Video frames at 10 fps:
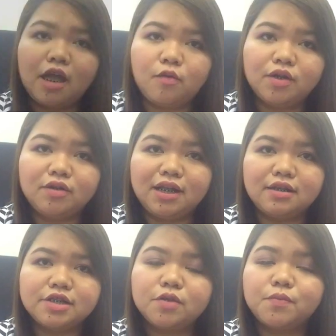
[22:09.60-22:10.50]
I want to take
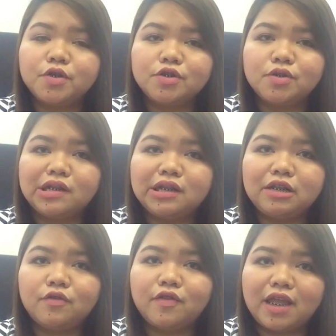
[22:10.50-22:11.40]
this opportunity
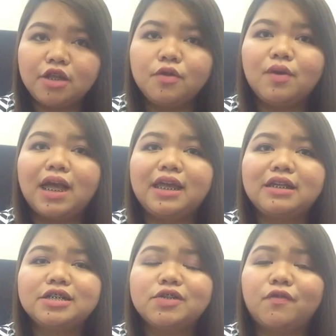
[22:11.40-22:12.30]
to thank you
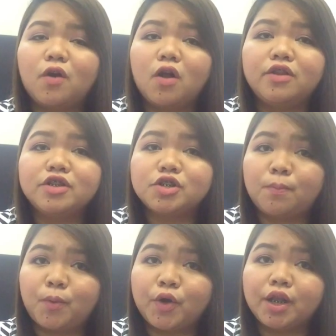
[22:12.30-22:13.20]
guys for all the
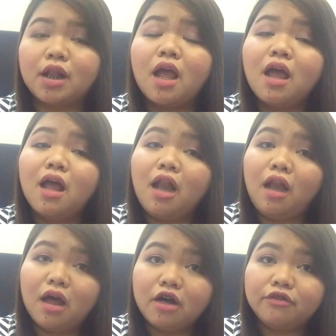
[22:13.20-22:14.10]
support,
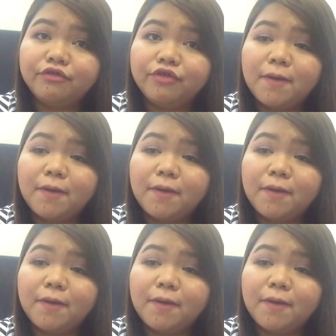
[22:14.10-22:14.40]
love,